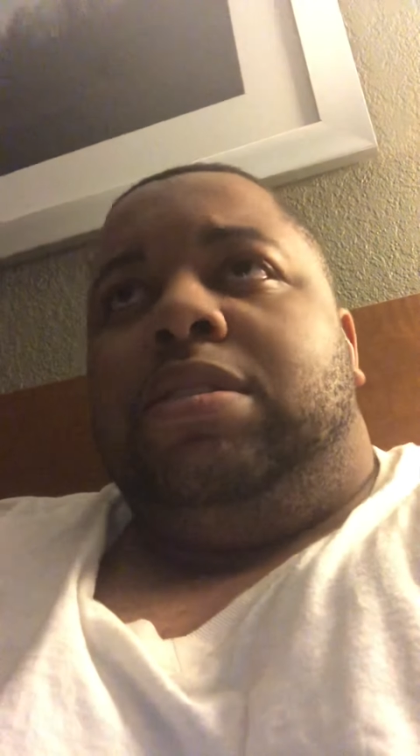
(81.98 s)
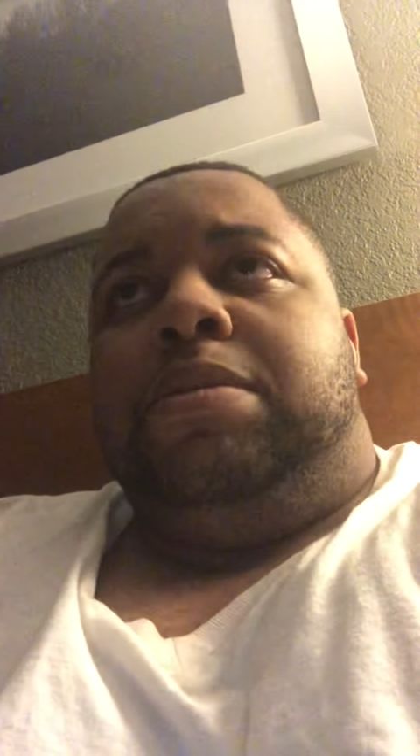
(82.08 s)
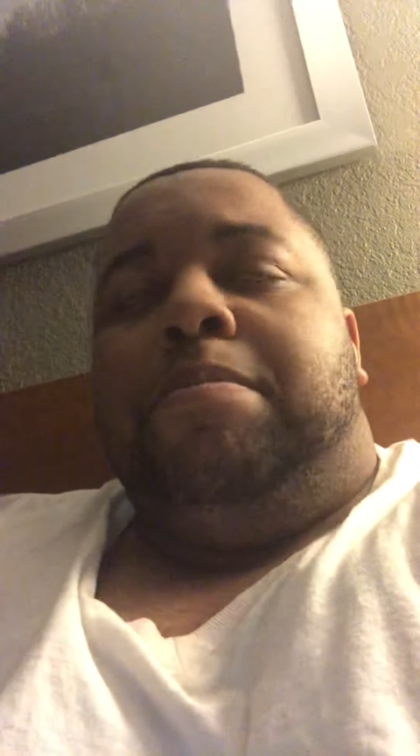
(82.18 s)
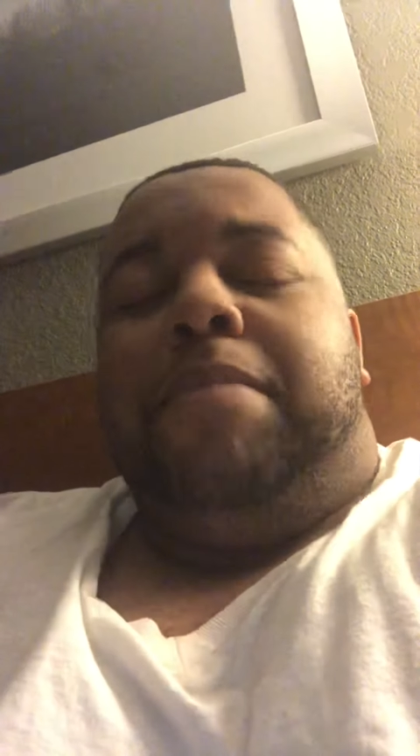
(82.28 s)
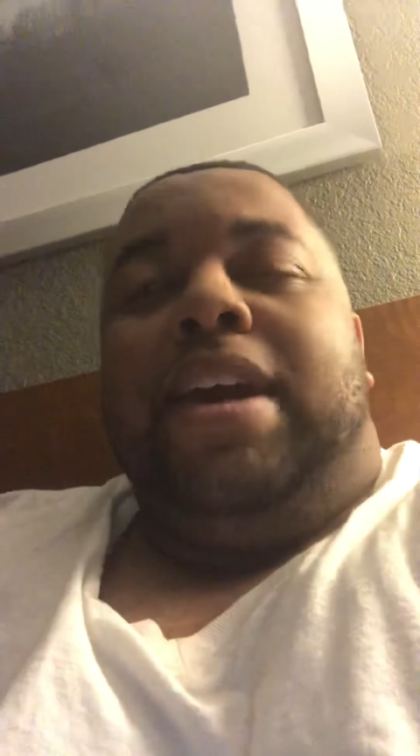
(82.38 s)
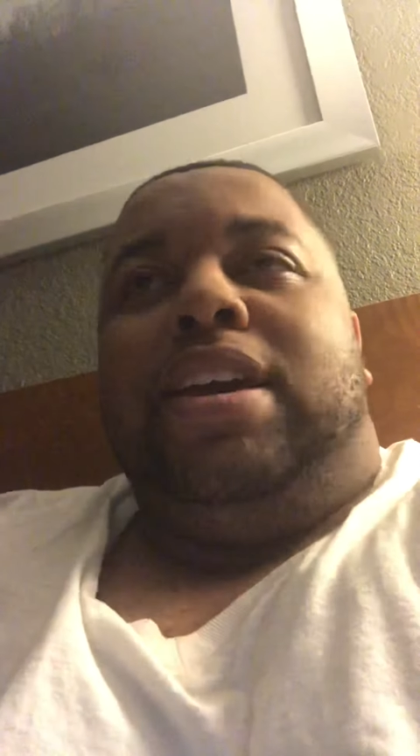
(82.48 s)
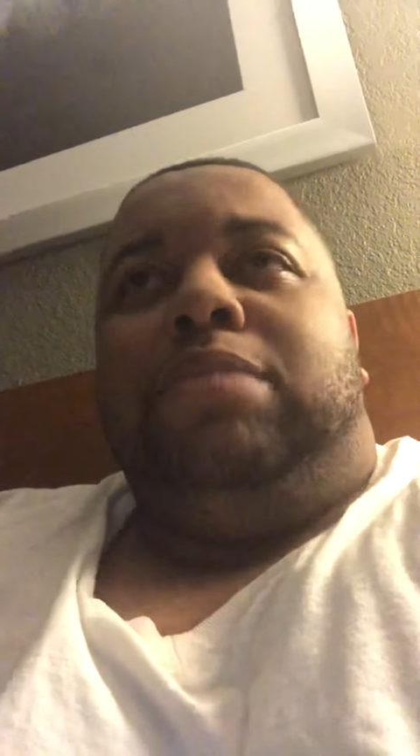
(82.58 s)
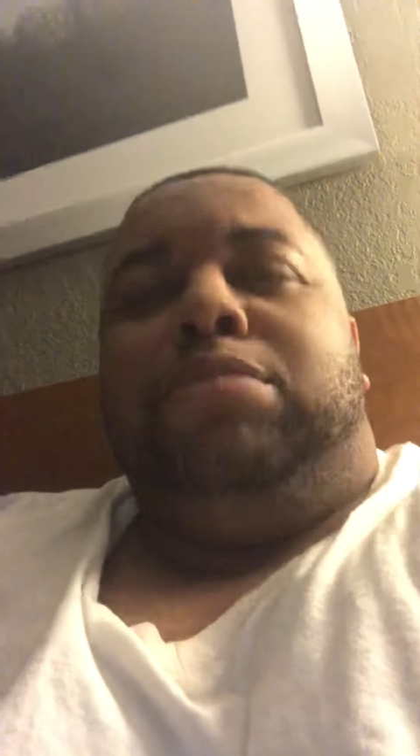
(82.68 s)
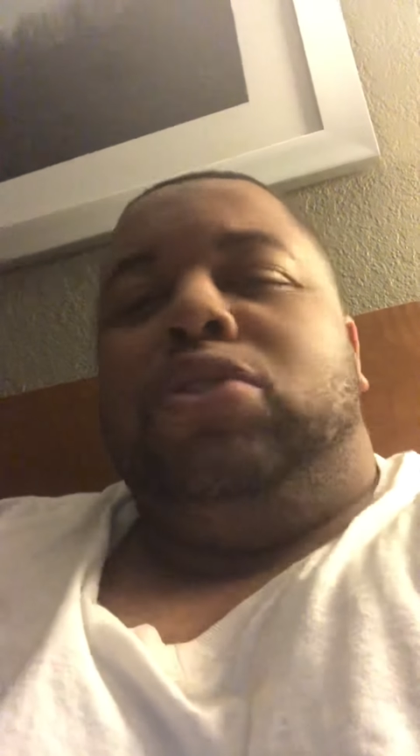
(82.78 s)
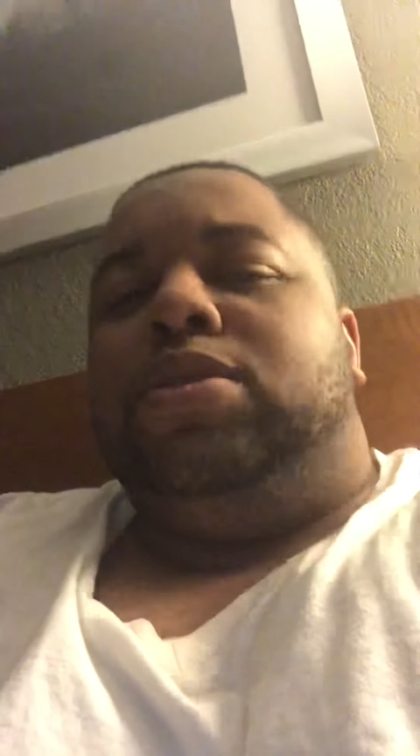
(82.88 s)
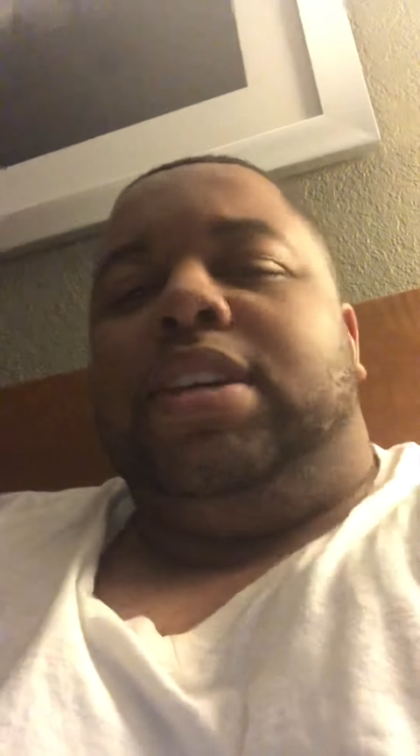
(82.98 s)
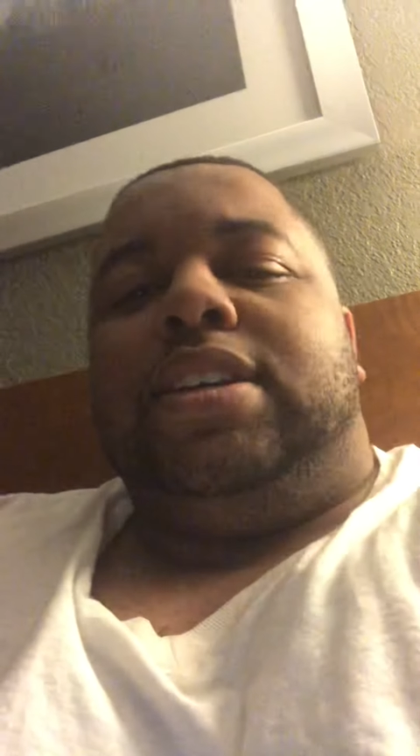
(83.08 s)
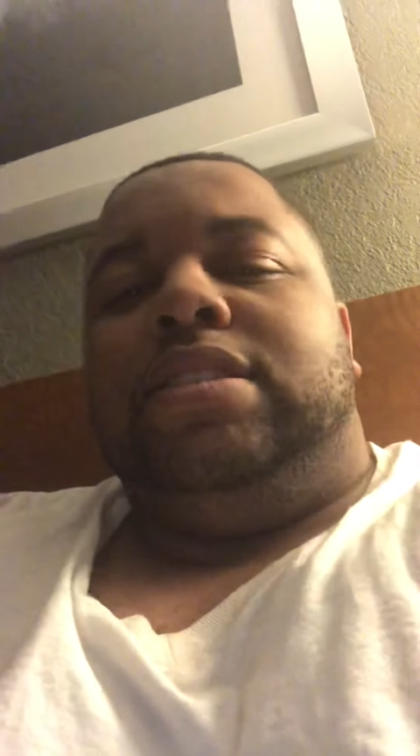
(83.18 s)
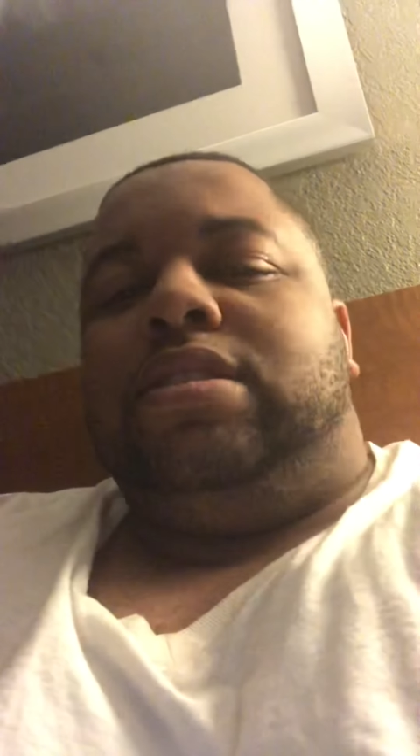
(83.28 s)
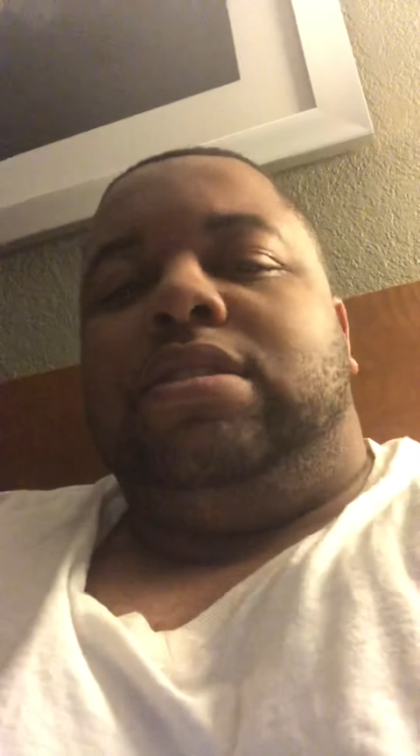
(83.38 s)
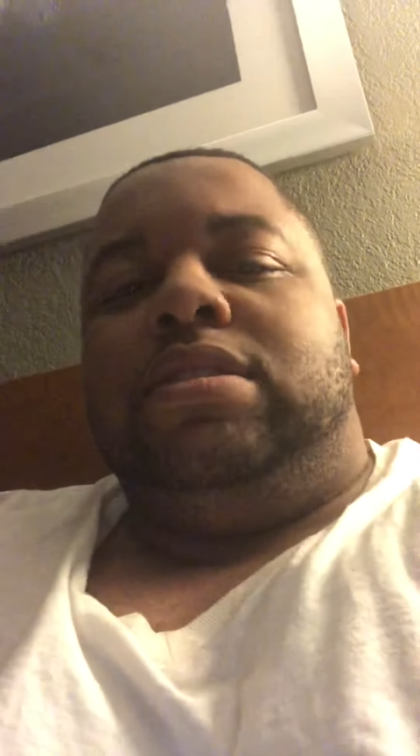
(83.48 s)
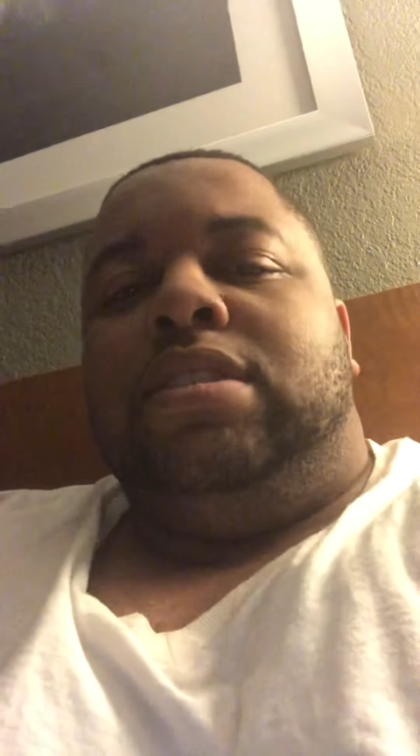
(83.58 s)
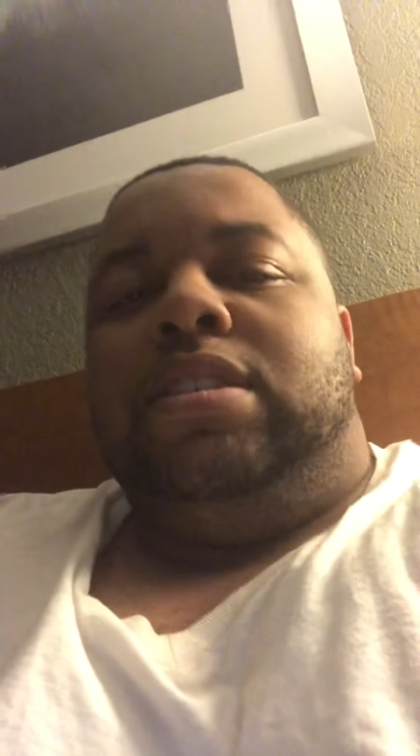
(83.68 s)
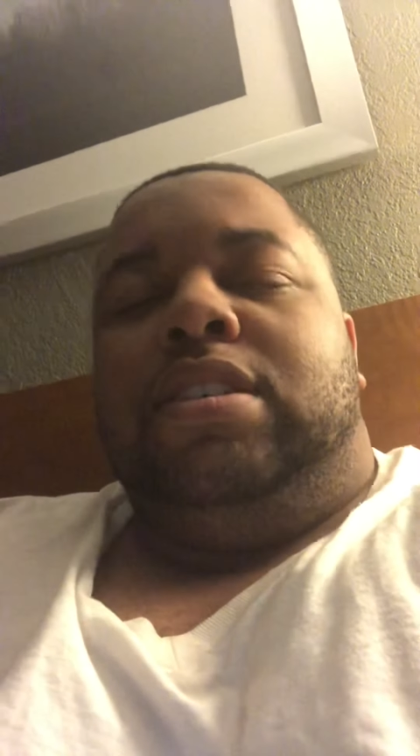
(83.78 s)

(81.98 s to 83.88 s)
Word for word: making music is